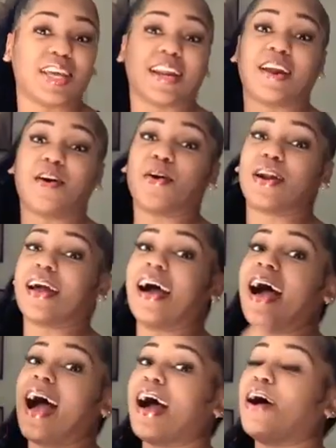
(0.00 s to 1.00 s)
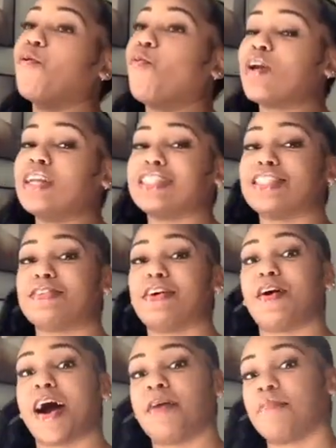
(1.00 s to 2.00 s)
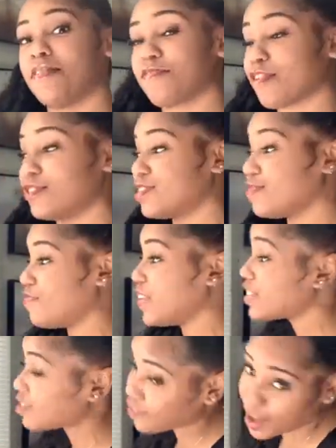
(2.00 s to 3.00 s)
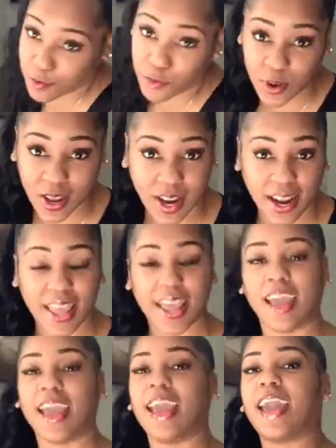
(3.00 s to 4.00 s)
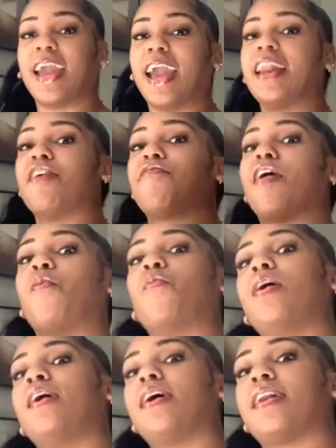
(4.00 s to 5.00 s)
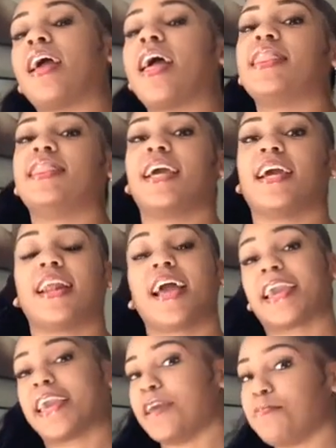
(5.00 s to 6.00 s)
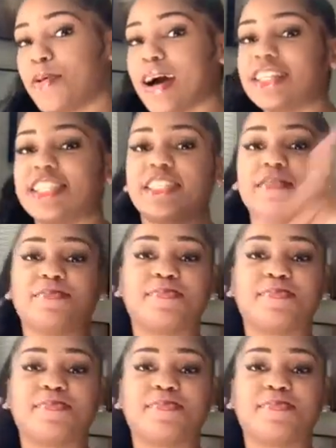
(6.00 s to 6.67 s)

in on wanting to know how my first fist fight went, and if I won, then keep watching.